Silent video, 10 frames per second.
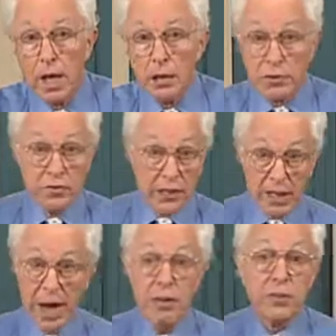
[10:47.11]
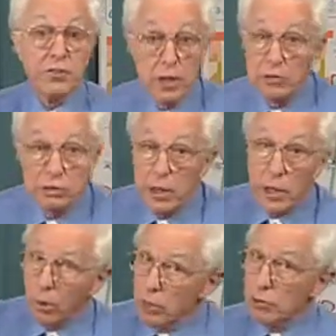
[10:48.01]
Since there are essentially
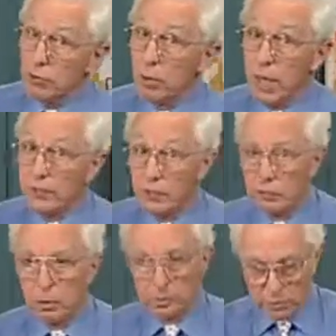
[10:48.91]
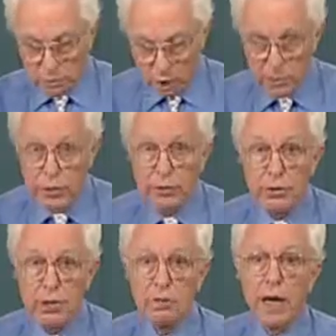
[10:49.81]
only two isotopes, chlorine
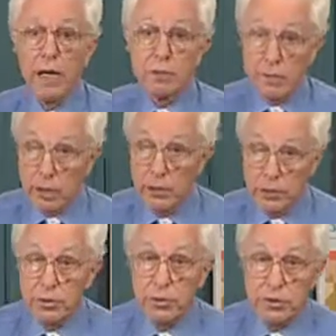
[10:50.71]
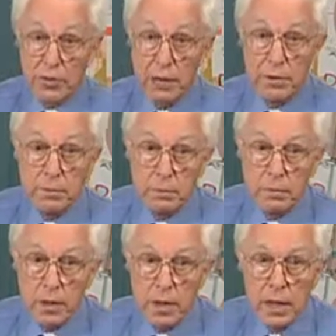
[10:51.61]
35 and chlorine 37,
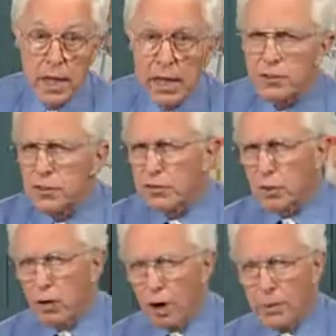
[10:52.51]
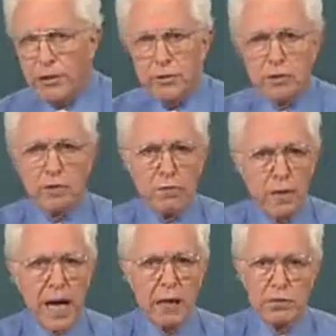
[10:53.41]
and since chlorine
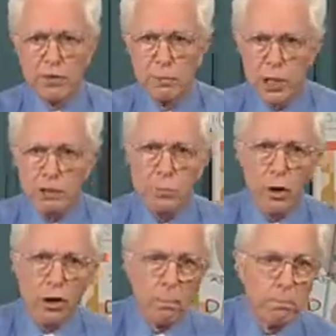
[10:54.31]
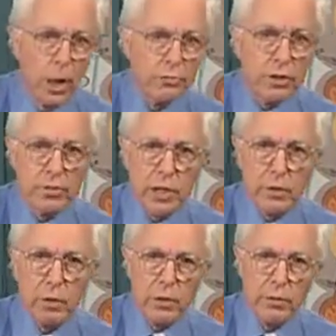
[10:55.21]
35 is much more abundant than
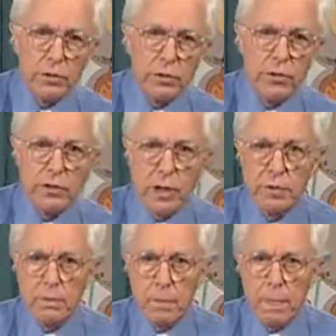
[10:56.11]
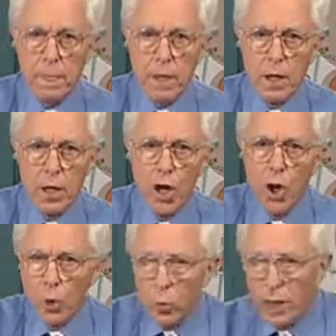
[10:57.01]
chlorine 37,
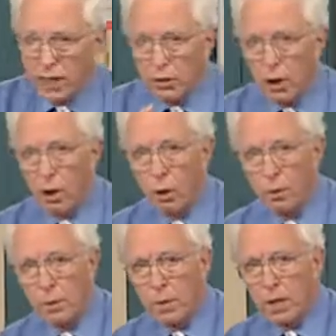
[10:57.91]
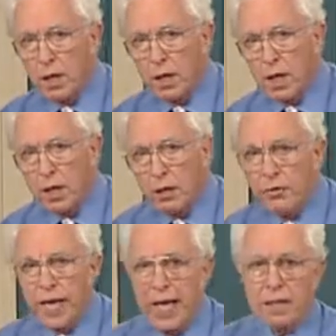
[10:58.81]
we know
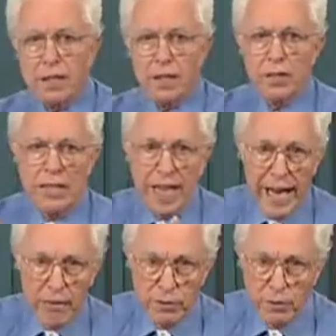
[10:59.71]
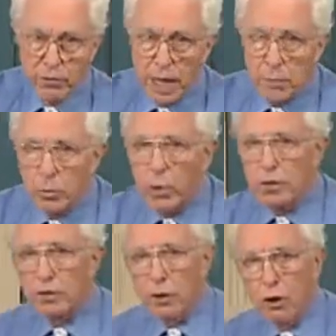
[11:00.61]
that the average atomic
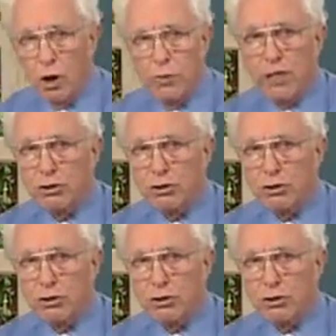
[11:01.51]
weight of chlorine